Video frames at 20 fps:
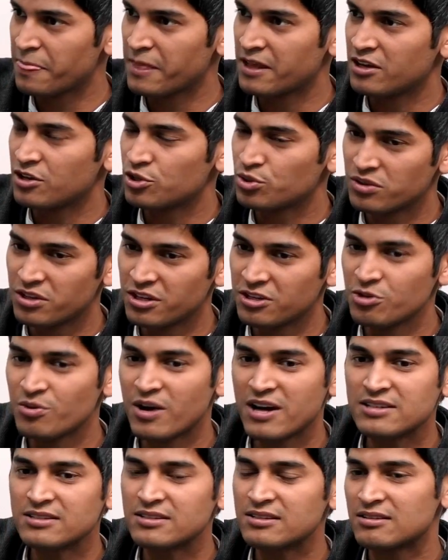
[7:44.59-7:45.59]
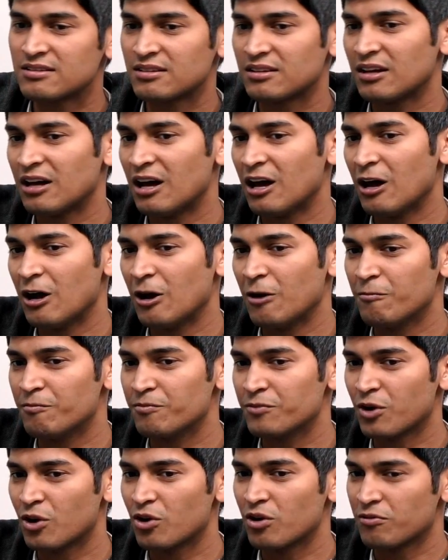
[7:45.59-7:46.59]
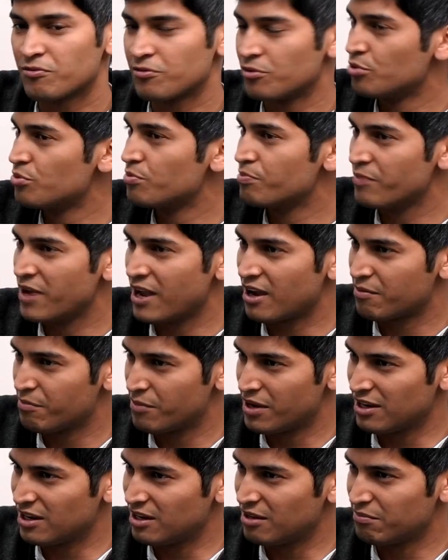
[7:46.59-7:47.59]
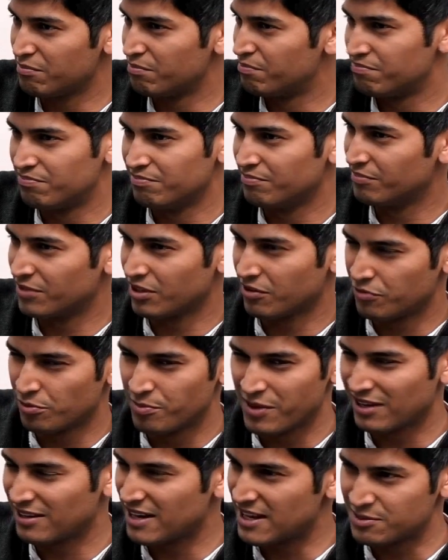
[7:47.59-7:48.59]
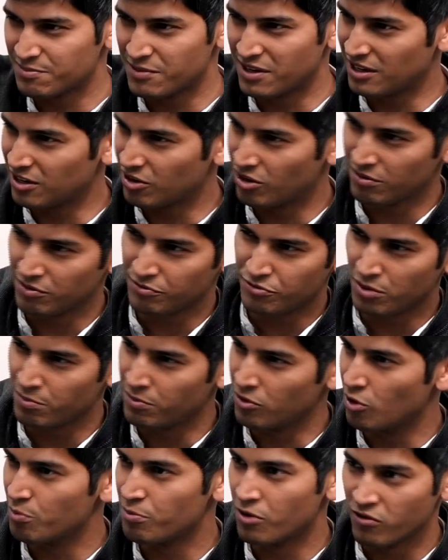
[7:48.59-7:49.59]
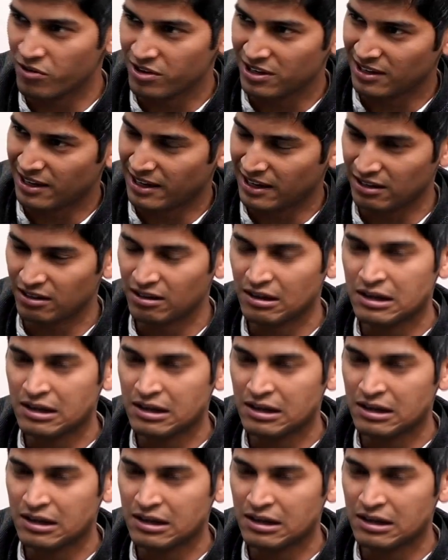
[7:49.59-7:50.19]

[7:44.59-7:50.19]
So in the US, if you make less money or if you're below poverty line,